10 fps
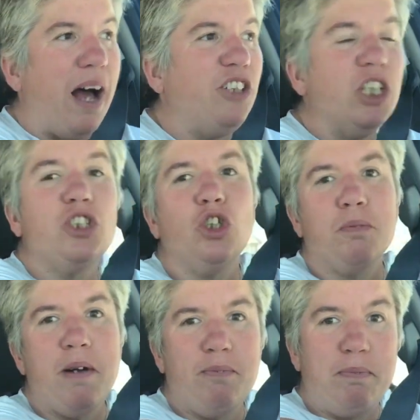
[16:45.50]
I just
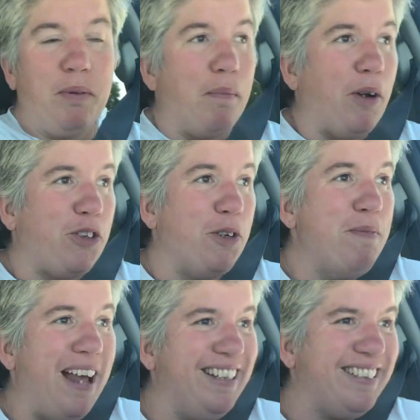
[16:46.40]
took my blood
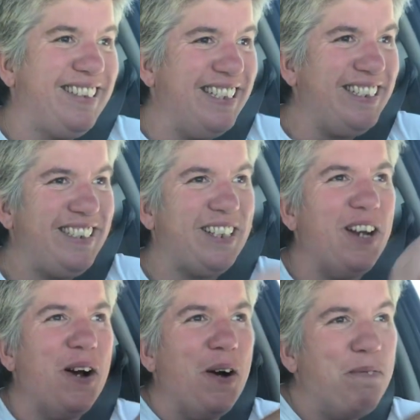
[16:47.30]
pressure medicine,
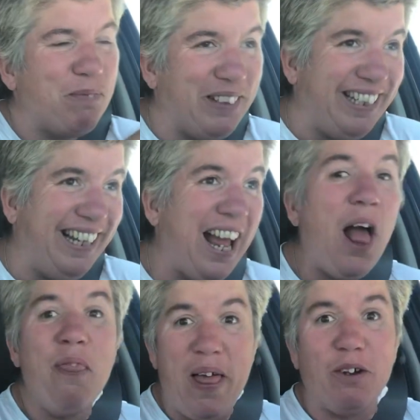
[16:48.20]
so hopefully
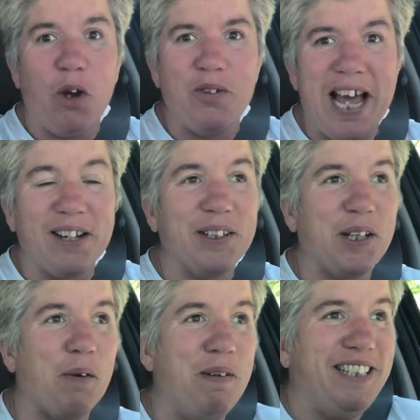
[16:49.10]
that'll go down a
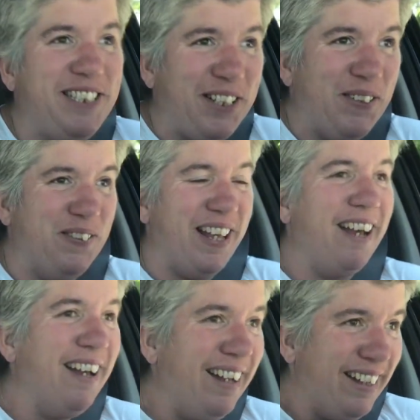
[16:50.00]
little bit soon.
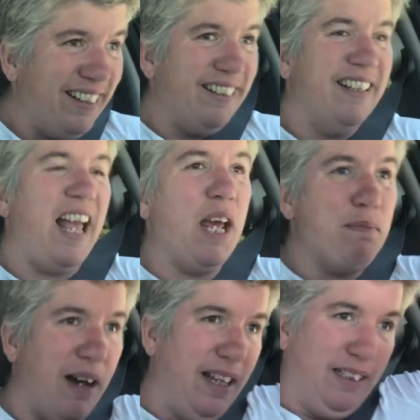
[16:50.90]

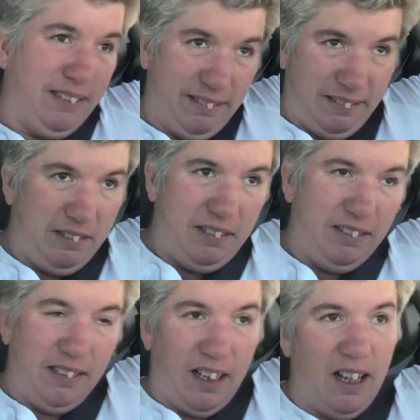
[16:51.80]
And my
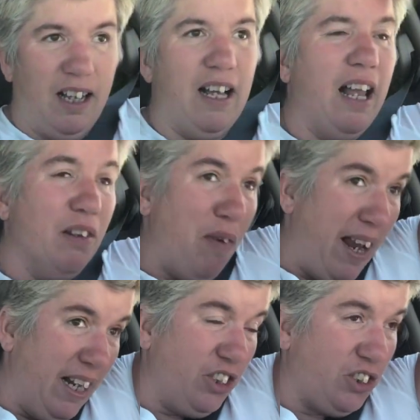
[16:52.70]

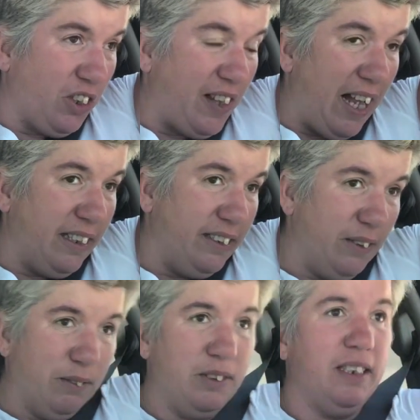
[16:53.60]
Elevate, I just took that
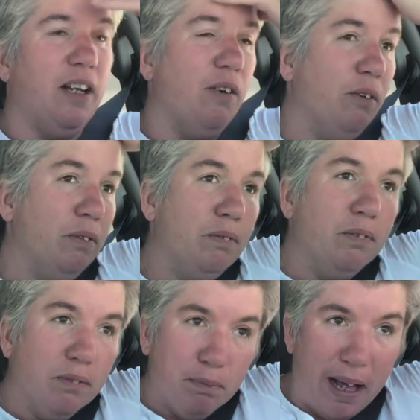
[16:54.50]
too. So
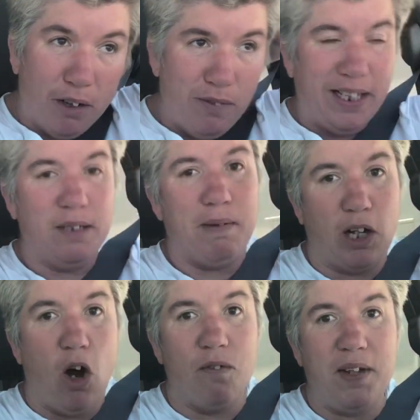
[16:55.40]
my Elevate's
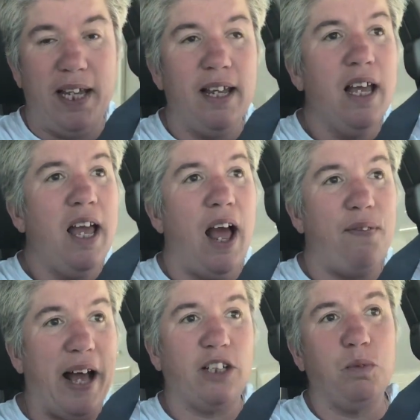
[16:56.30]
my coffee,
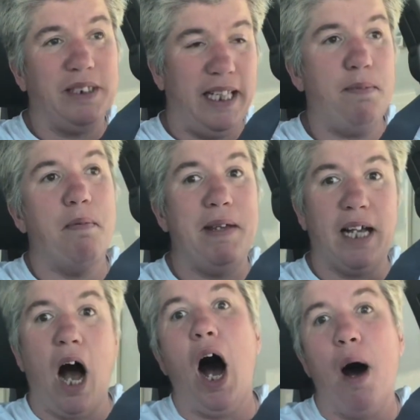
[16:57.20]
and that's what's keeping me
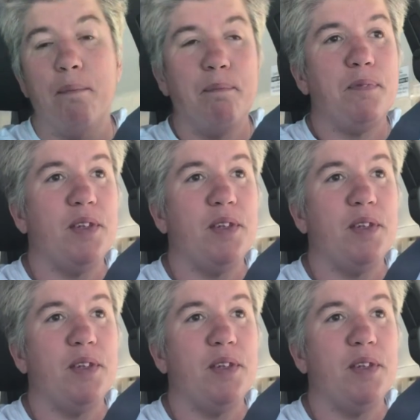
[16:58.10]
calm.